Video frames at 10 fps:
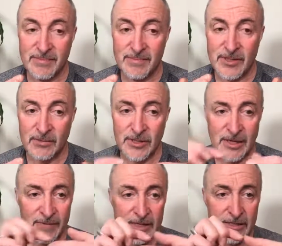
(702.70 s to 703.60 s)
So I'm just
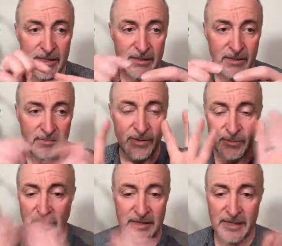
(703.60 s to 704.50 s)
thinking I need to take, no, I'm
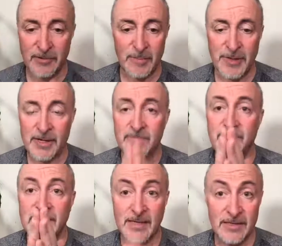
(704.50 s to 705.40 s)
not going to take that one apart.
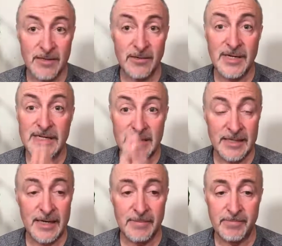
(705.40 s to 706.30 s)
So here's the
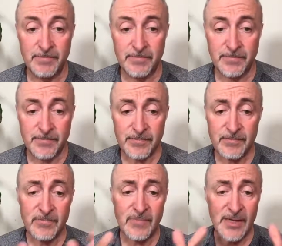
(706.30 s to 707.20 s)
thing.
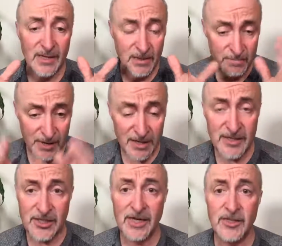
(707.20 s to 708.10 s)
Part of
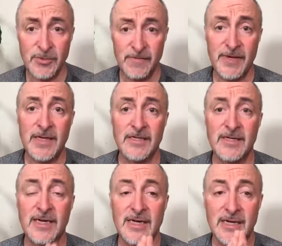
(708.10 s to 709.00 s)
the challenge we face
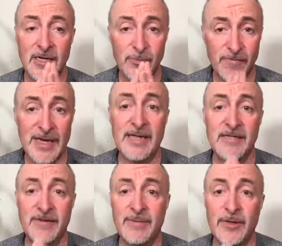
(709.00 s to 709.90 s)
is we forget
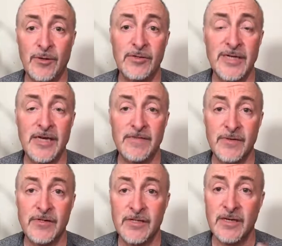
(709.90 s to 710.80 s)
to fill up our own tanks
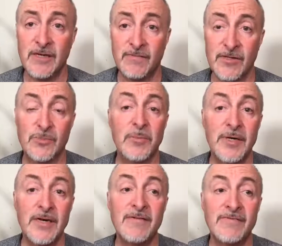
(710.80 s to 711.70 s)
first to give, because when we
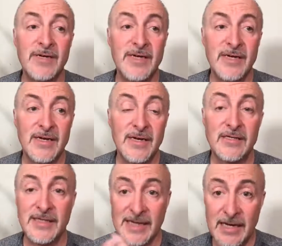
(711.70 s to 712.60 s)
give
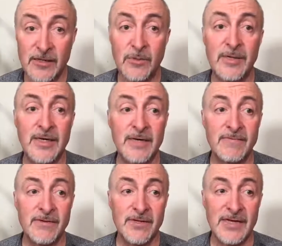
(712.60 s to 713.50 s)
to get or we
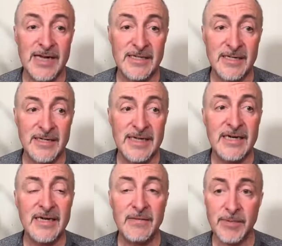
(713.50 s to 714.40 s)
give as a
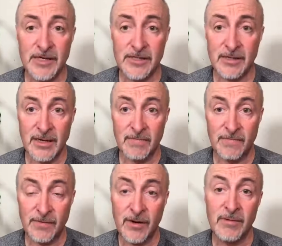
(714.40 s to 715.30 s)
needy place to come
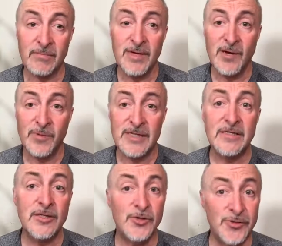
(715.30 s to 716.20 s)
from, we
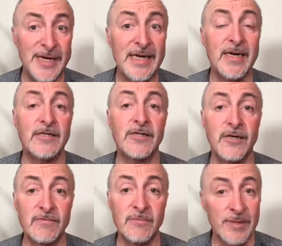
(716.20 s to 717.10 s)
tend to drain
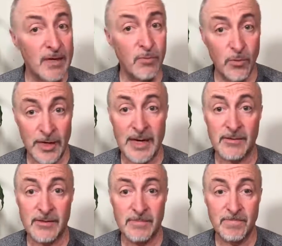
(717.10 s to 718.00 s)
ourselves and become worn out.